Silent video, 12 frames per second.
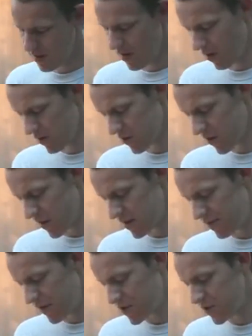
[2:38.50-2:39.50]
Also a
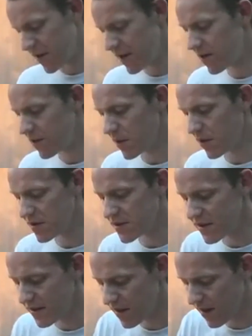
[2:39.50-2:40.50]
nice feature here, we can
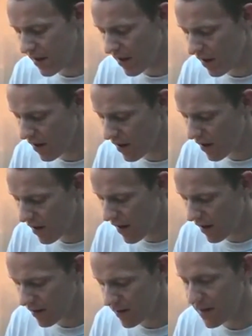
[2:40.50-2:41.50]
see the
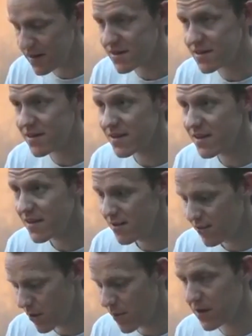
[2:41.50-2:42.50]
LEDs
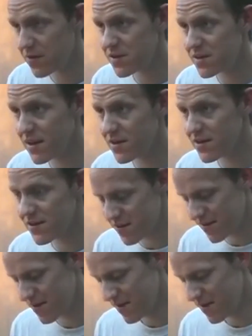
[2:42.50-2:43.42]
for the battery status.